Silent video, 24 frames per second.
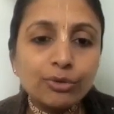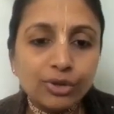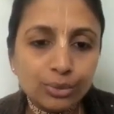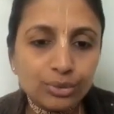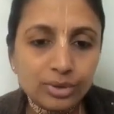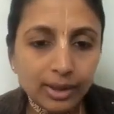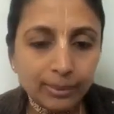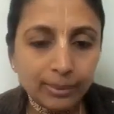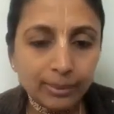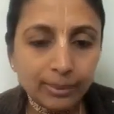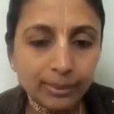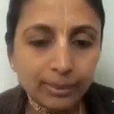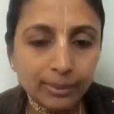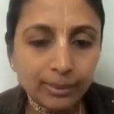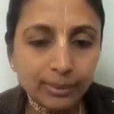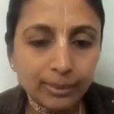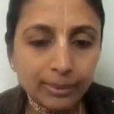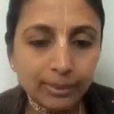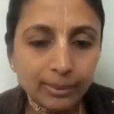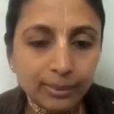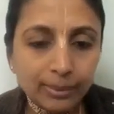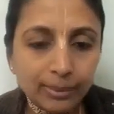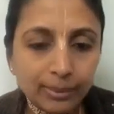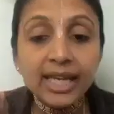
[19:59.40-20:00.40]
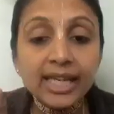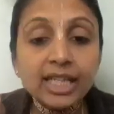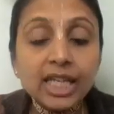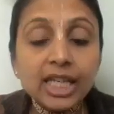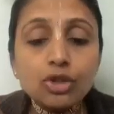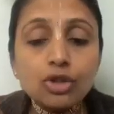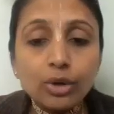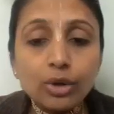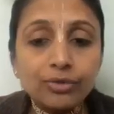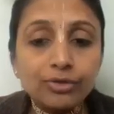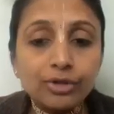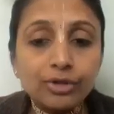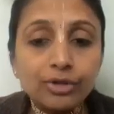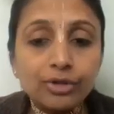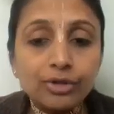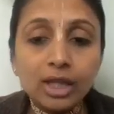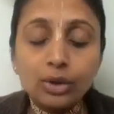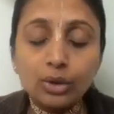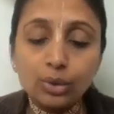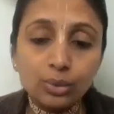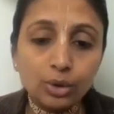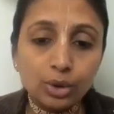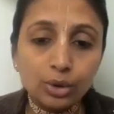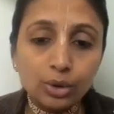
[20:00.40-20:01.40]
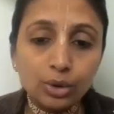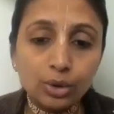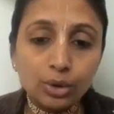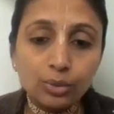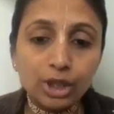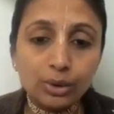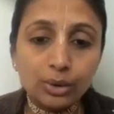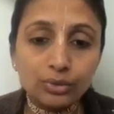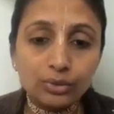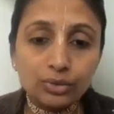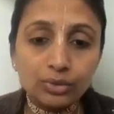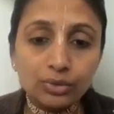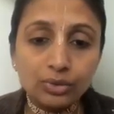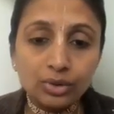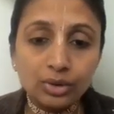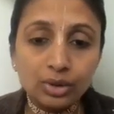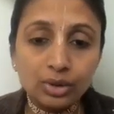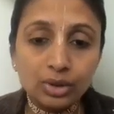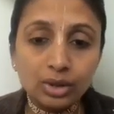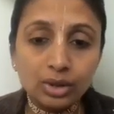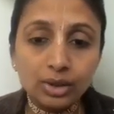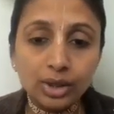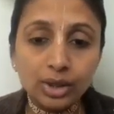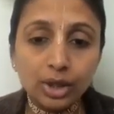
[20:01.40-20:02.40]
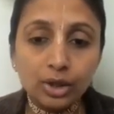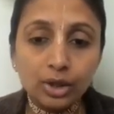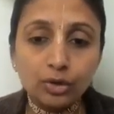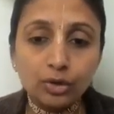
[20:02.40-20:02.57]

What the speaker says: views spending in each of their YouTube videos.